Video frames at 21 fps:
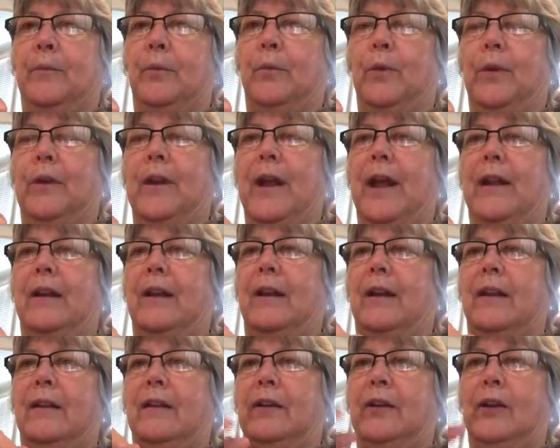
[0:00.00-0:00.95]
we're not
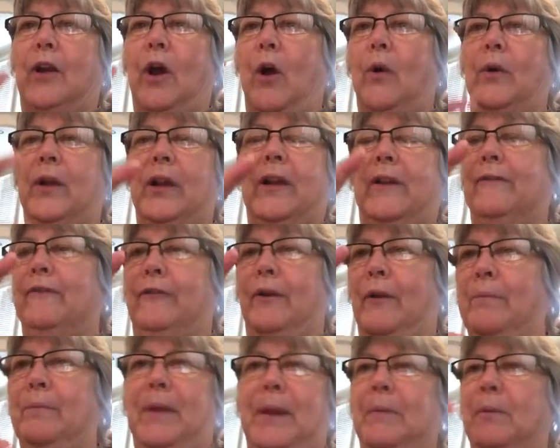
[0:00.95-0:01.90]
to go and
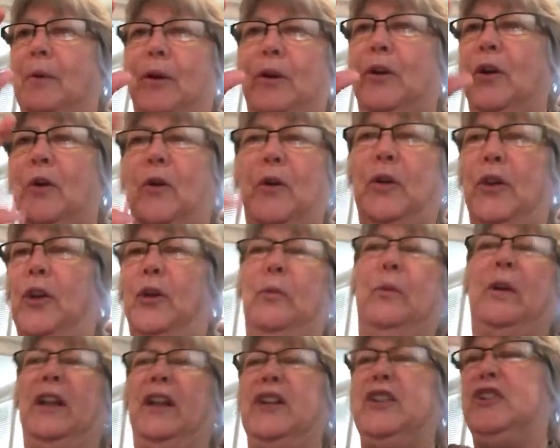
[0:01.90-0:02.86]
confront people and go, your
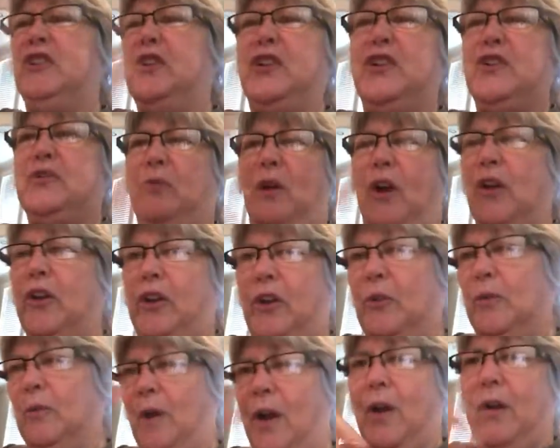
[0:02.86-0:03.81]
religion is wrong,
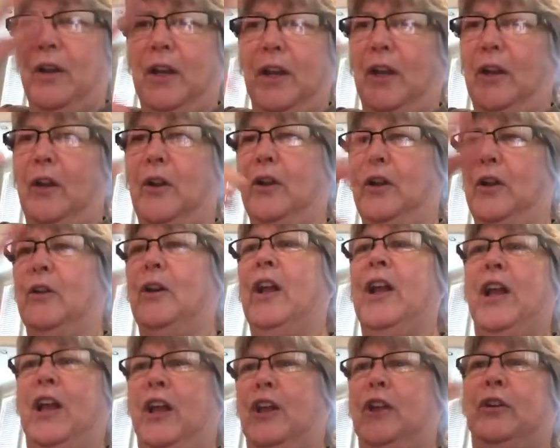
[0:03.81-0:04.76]
you're wrong, you know, you're
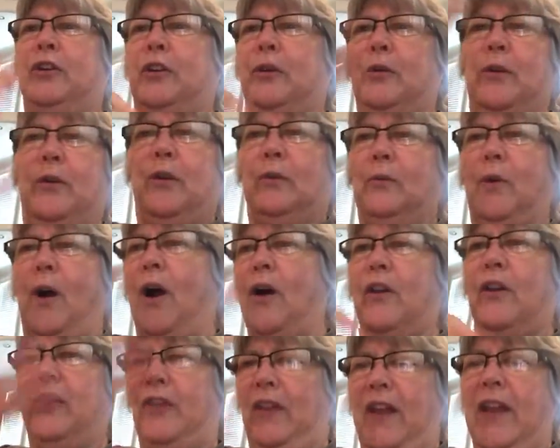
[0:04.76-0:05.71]
you're doing the
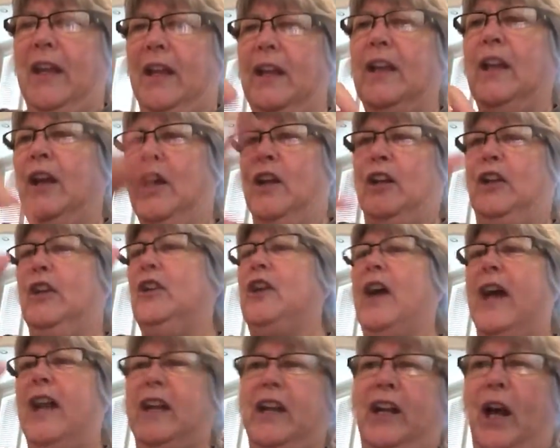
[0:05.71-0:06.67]
wrong thing. You
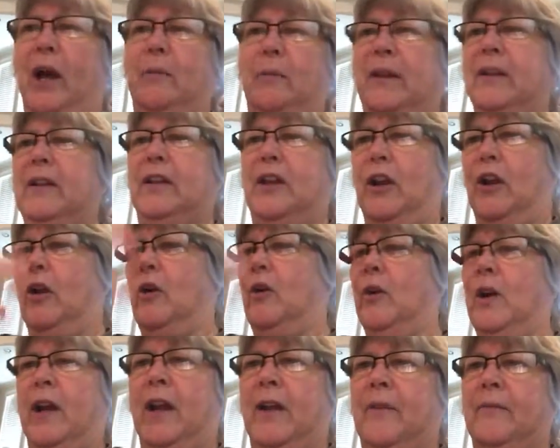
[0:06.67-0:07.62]
gotta come and, you
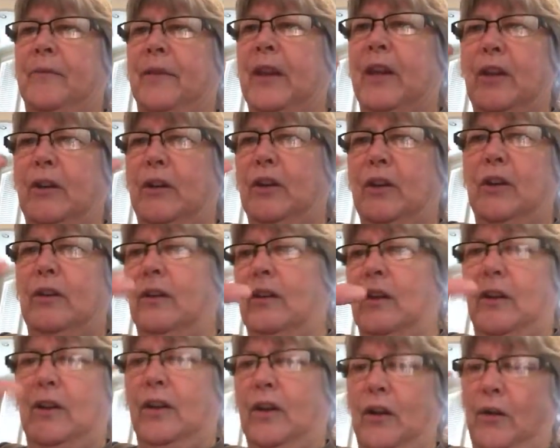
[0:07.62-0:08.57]
know, you,
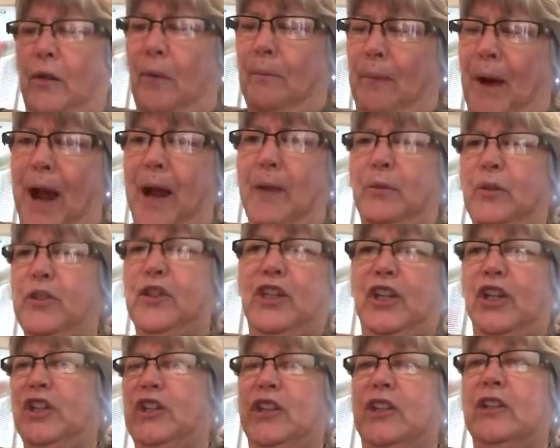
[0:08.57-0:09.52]
you, you know, the Bible
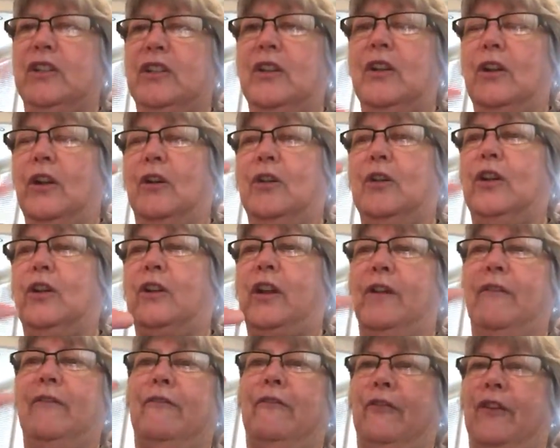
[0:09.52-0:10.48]
says this, you know, and you're
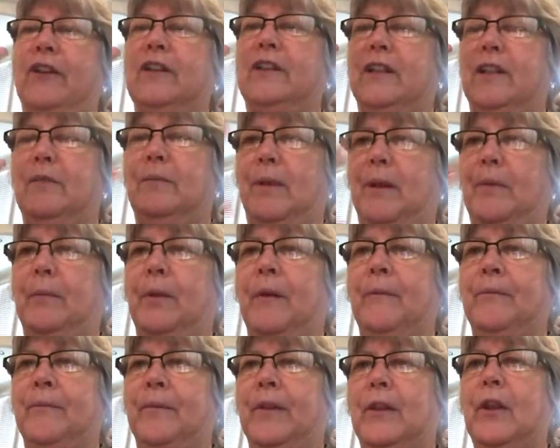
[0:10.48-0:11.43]
confronting people.
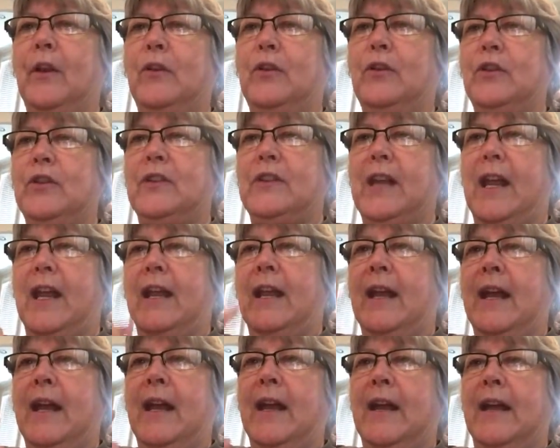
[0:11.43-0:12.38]
No, you just say,
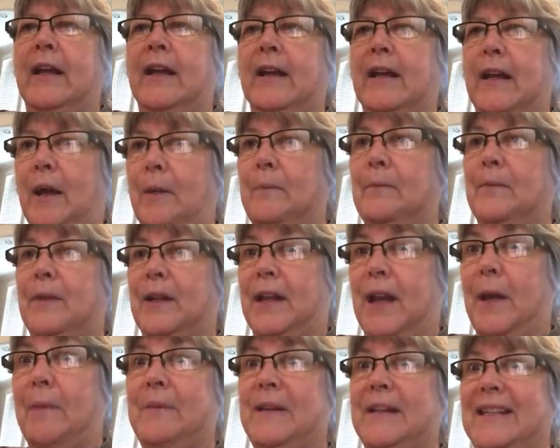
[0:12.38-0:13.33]
come,
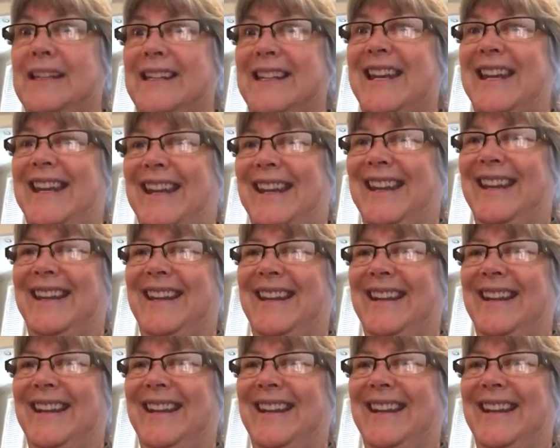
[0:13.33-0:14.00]
come and see.